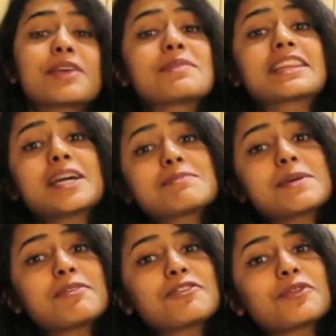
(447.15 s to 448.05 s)
Give me a thumbs
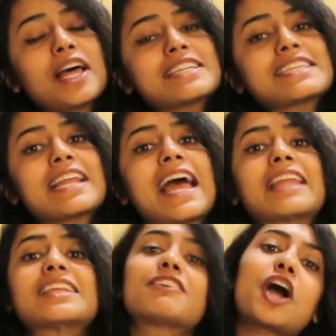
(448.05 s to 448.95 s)
up if you liked it
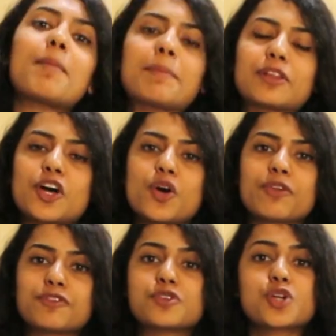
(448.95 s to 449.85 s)
and leave a comment below
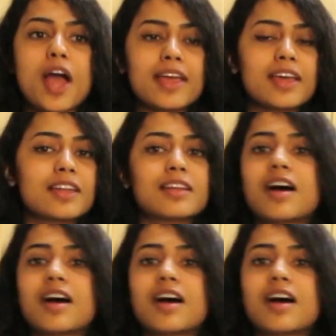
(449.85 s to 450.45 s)
if you try it.